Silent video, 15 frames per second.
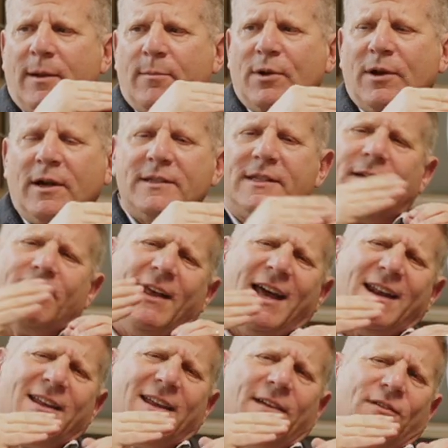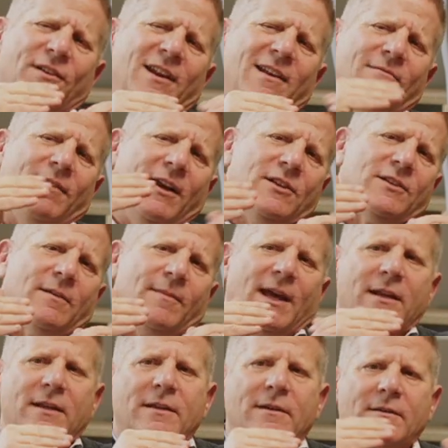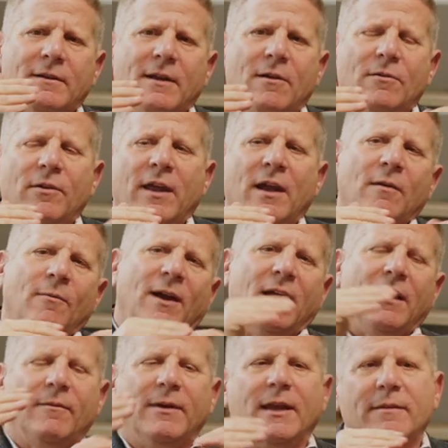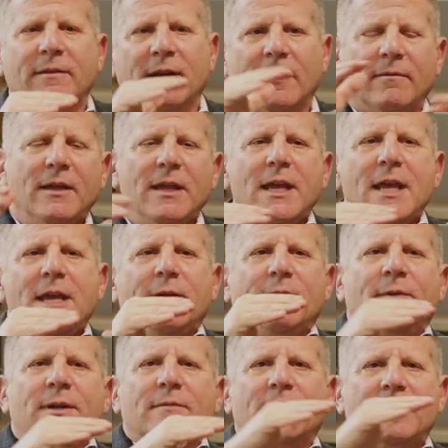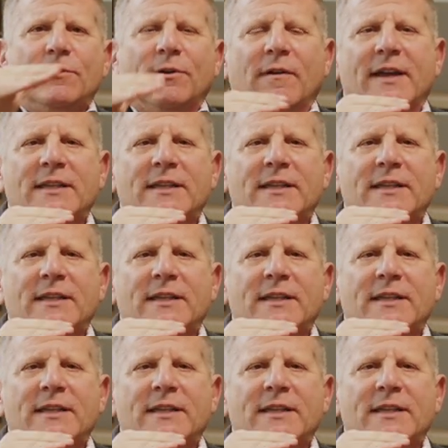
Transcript: number, and it's like, well, if you didn't reach them, how did you know who they are? Well, we sort of